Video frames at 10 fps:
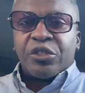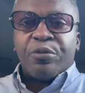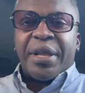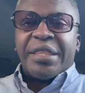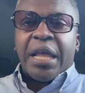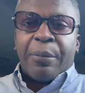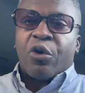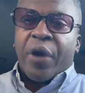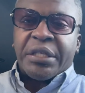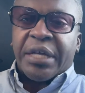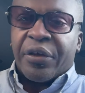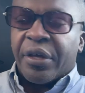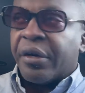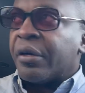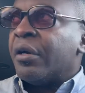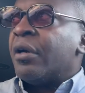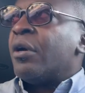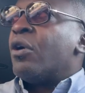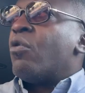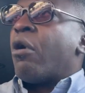too many Democrats out here
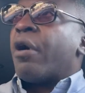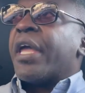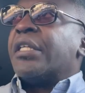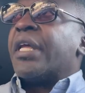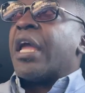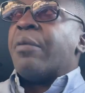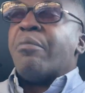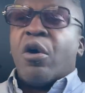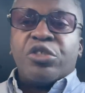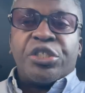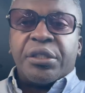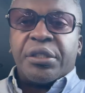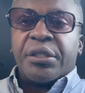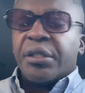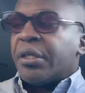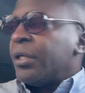who are in their emotions,